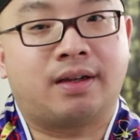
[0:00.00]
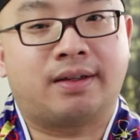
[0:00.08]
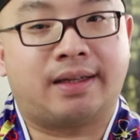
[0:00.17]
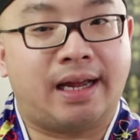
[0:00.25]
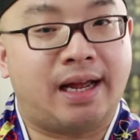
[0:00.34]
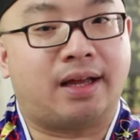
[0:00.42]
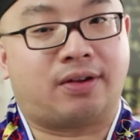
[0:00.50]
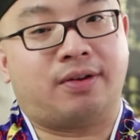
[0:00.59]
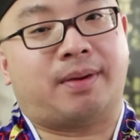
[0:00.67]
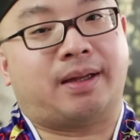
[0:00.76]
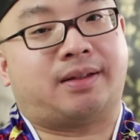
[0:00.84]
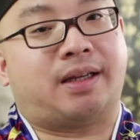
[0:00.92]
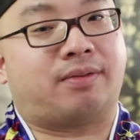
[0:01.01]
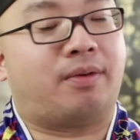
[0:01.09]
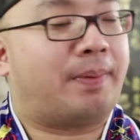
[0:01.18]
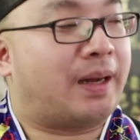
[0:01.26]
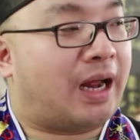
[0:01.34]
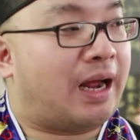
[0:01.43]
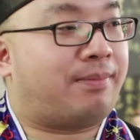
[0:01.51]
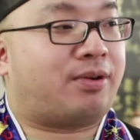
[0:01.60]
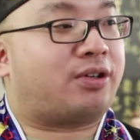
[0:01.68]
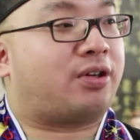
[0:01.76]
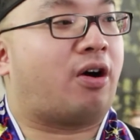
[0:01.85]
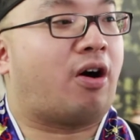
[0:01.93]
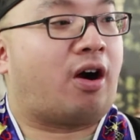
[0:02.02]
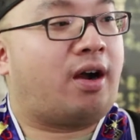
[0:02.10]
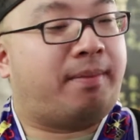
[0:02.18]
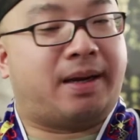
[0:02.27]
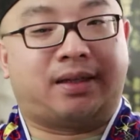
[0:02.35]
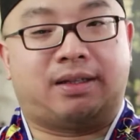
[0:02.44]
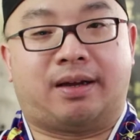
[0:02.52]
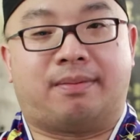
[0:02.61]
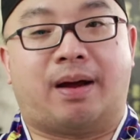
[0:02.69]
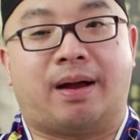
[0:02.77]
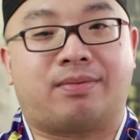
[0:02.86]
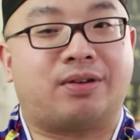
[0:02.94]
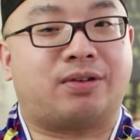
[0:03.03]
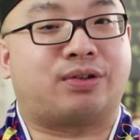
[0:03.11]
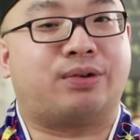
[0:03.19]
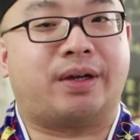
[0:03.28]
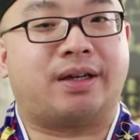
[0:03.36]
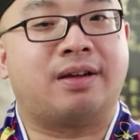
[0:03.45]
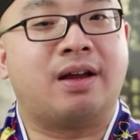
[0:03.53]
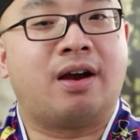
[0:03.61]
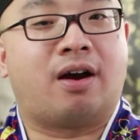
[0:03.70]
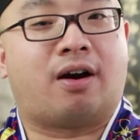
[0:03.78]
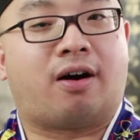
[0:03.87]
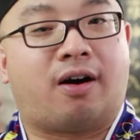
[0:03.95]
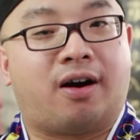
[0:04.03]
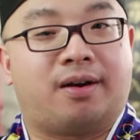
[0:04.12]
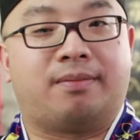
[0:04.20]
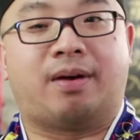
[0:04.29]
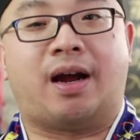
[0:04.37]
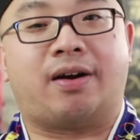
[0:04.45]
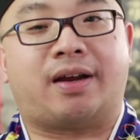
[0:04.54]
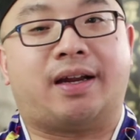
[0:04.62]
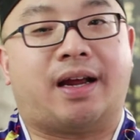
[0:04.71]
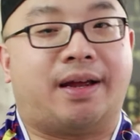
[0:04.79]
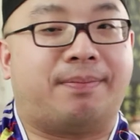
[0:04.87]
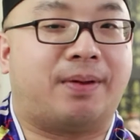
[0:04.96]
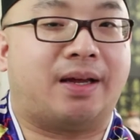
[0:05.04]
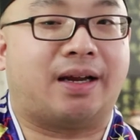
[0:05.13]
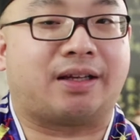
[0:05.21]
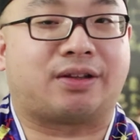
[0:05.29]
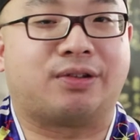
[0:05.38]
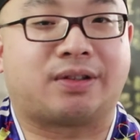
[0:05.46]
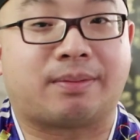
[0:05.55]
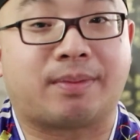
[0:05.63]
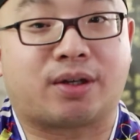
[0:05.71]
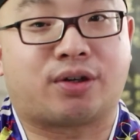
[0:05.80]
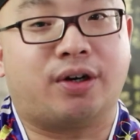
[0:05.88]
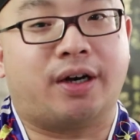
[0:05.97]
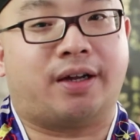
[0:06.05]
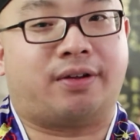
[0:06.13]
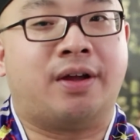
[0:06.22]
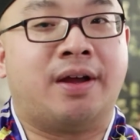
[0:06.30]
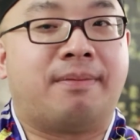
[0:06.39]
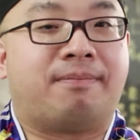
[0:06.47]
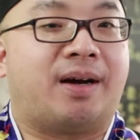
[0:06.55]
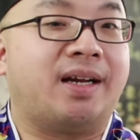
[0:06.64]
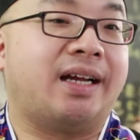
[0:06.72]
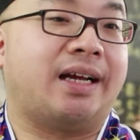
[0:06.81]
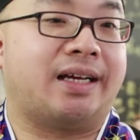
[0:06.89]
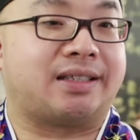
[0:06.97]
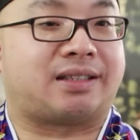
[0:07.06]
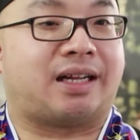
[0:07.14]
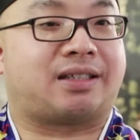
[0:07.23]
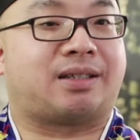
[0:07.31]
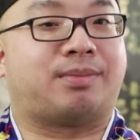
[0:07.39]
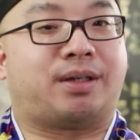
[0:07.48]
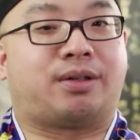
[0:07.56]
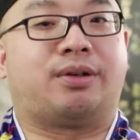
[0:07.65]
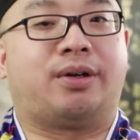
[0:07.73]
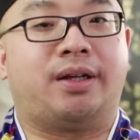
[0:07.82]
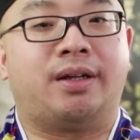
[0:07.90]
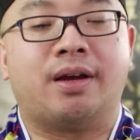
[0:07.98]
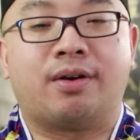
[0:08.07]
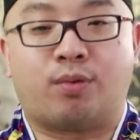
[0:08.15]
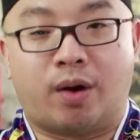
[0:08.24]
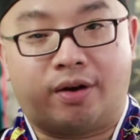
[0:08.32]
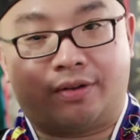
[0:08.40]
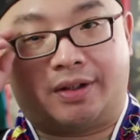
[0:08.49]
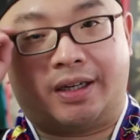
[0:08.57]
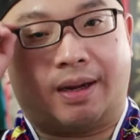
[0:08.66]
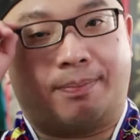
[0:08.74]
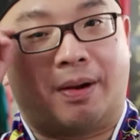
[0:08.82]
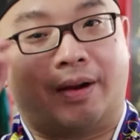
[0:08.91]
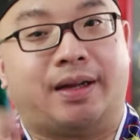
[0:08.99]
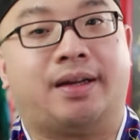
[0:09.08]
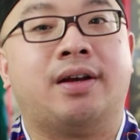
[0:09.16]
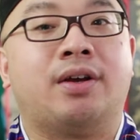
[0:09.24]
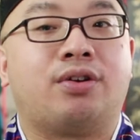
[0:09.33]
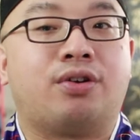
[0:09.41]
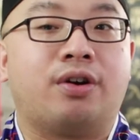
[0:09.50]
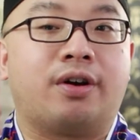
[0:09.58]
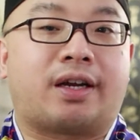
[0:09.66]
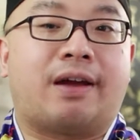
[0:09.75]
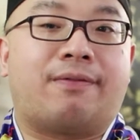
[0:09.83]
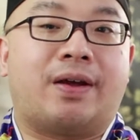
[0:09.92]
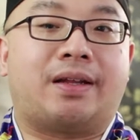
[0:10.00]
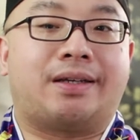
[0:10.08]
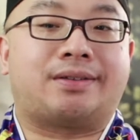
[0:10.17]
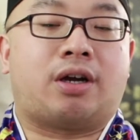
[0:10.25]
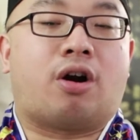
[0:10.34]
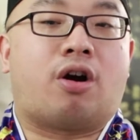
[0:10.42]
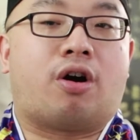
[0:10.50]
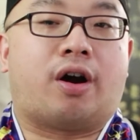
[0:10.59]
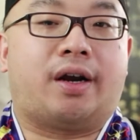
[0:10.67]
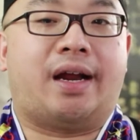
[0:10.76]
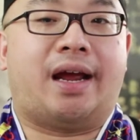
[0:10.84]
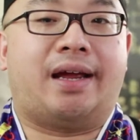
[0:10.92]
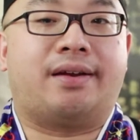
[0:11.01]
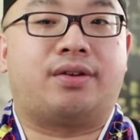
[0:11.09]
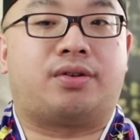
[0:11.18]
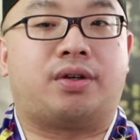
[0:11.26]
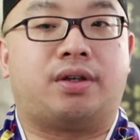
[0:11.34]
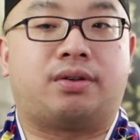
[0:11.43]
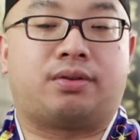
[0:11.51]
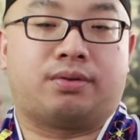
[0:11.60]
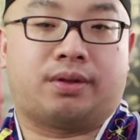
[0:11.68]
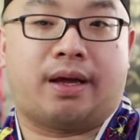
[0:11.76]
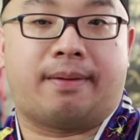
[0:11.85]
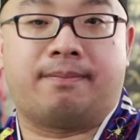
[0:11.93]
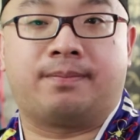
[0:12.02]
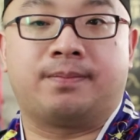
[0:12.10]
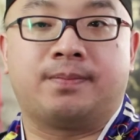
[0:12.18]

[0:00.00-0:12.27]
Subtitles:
Yeah, you might think, well, but I'm just harming them. I'm just doing harm. How can I be like doing something good? Money is like something good. Well, think about it. You're giving this heart energy to them.